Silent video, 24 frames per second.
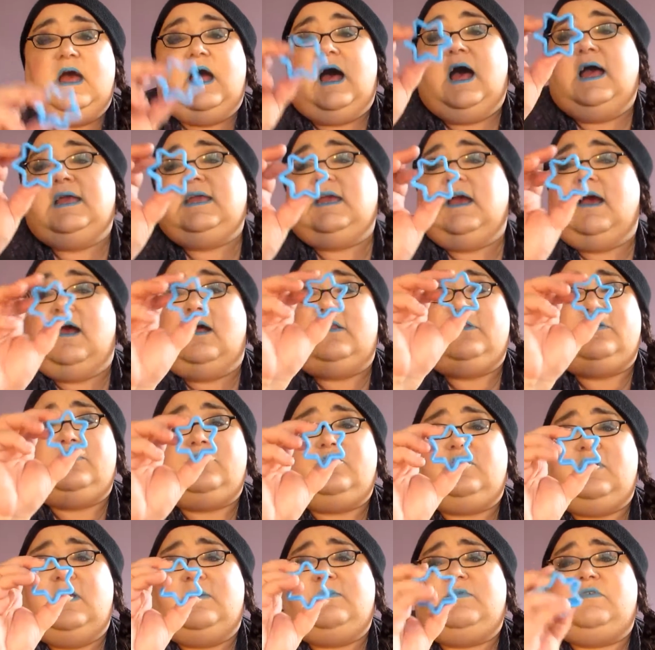I get other
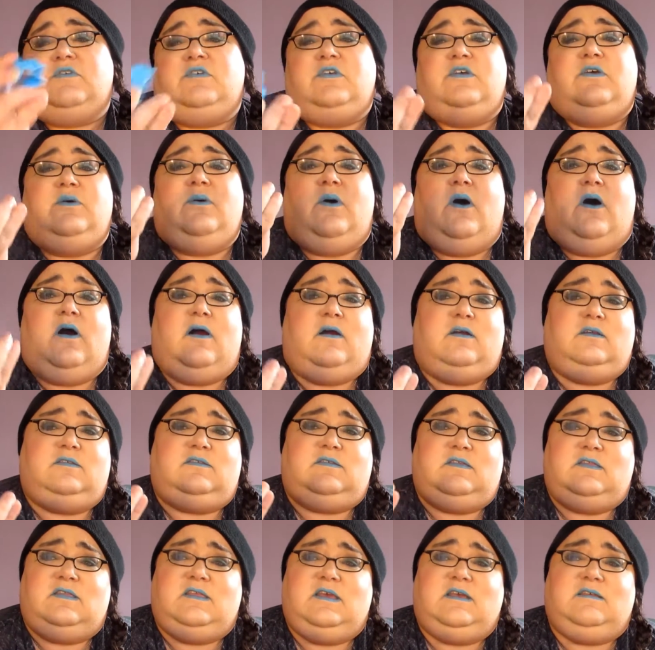shapes too.
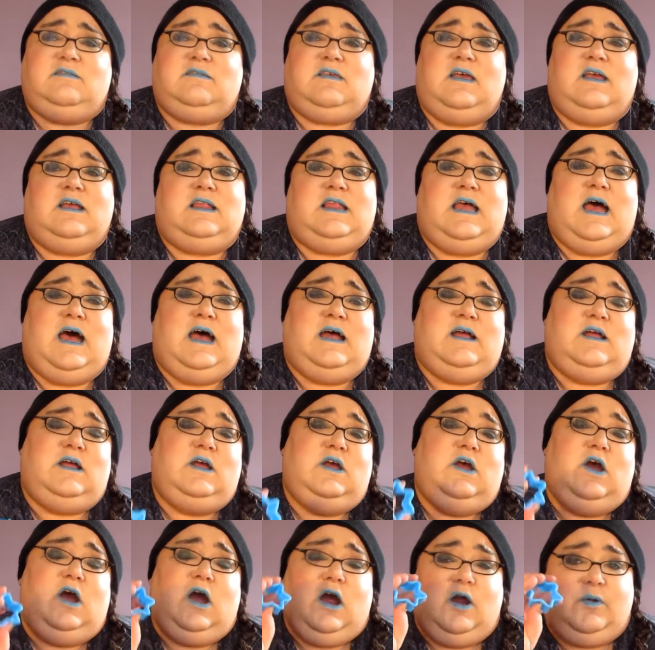Hearts and things like that
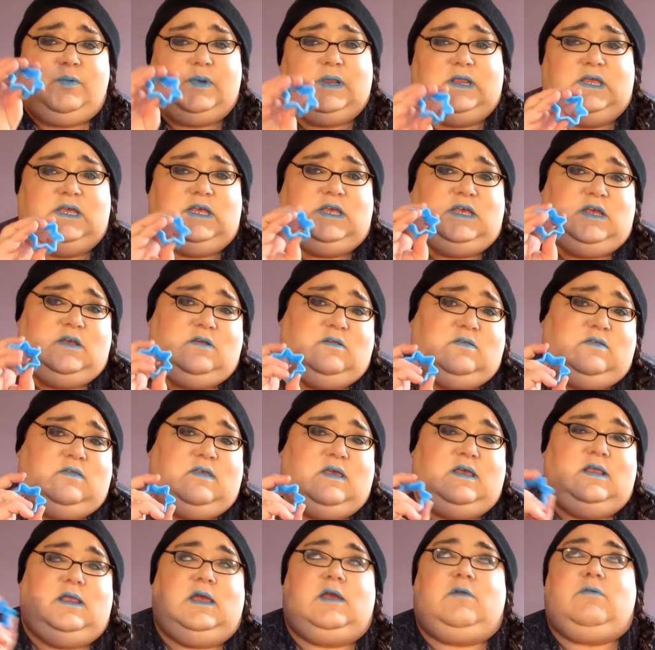are really
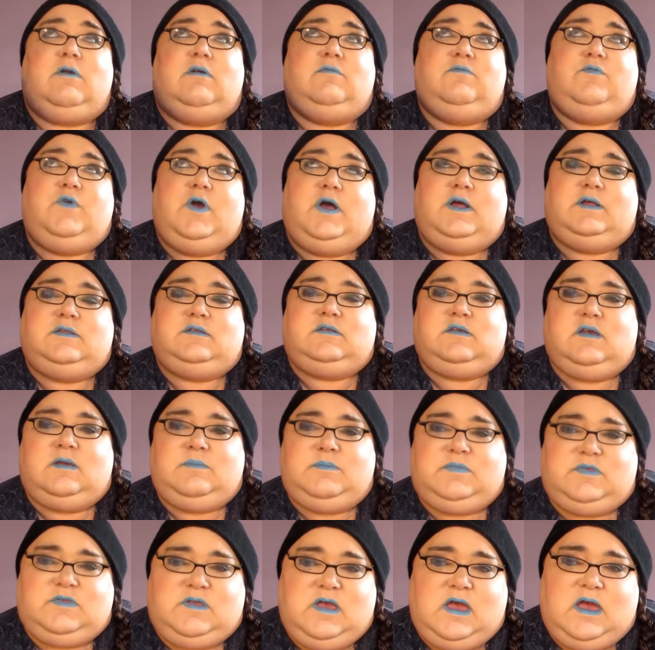cutesy, like around
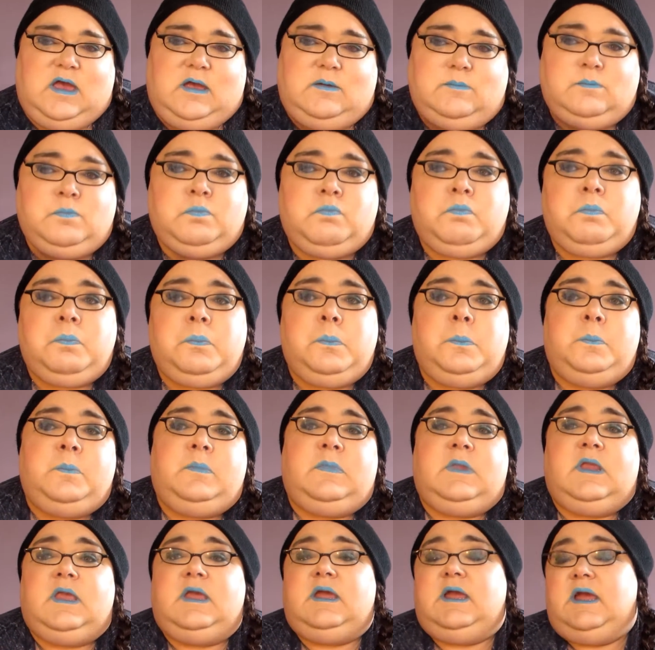Valentine's Day.
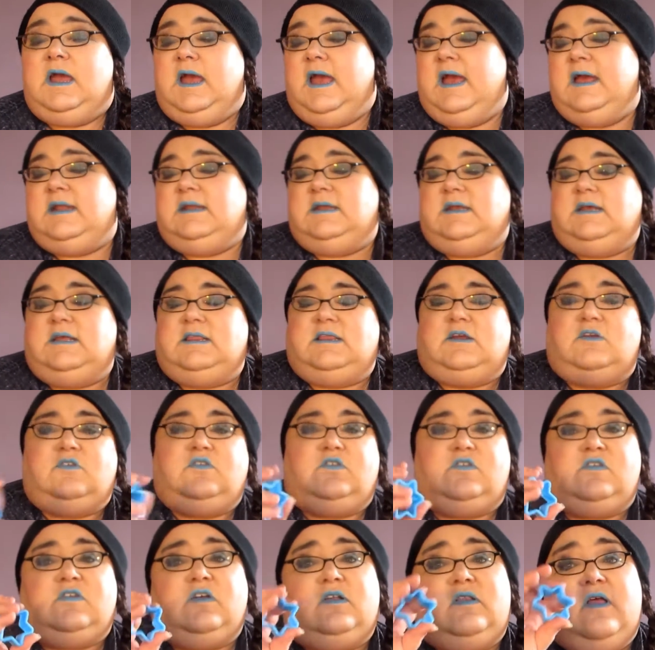And they're
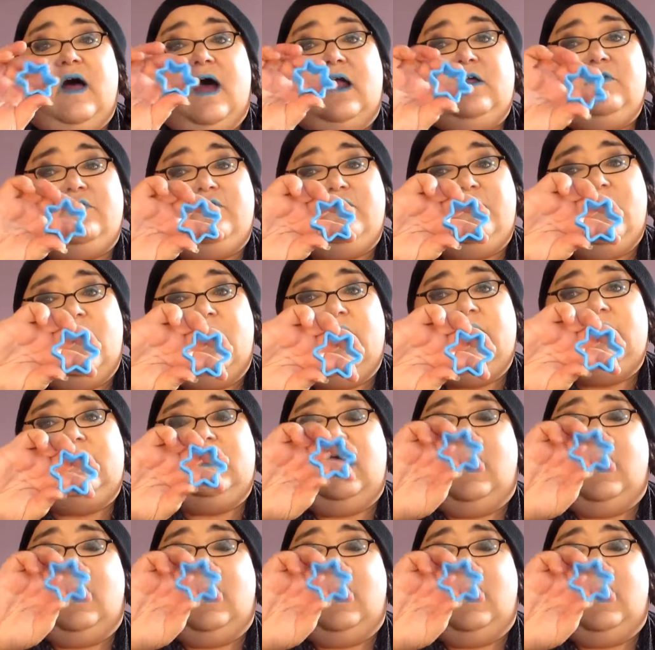just a lot of fun.